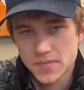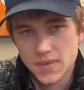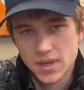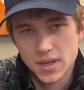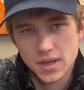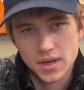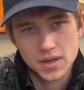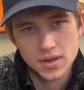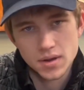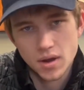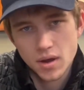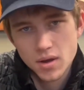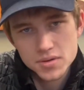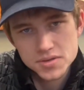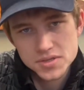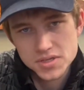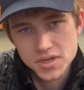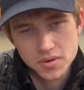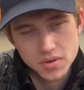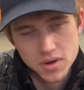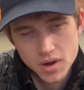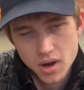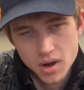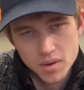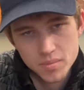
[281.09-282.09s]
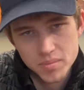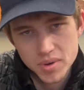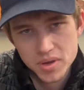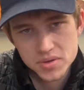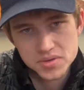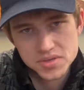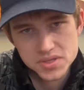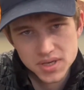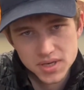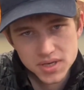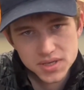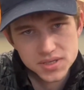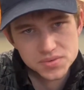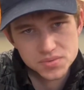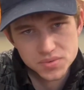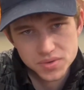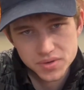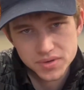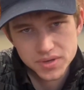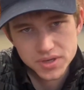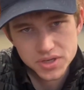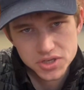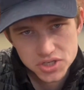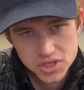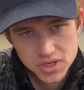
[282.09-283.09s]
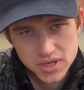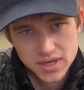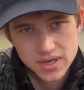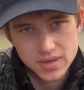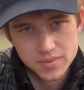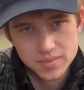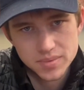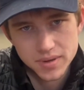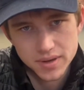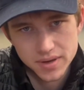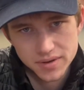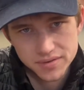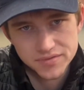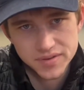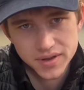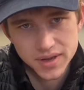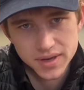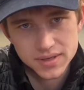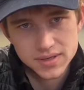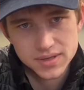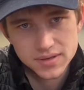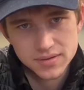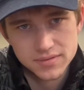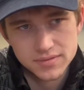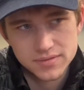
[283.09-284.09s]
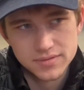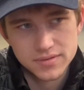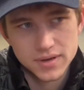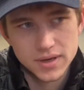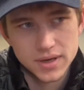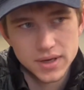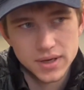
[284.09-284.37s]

And then also, composting is really cheap and effective.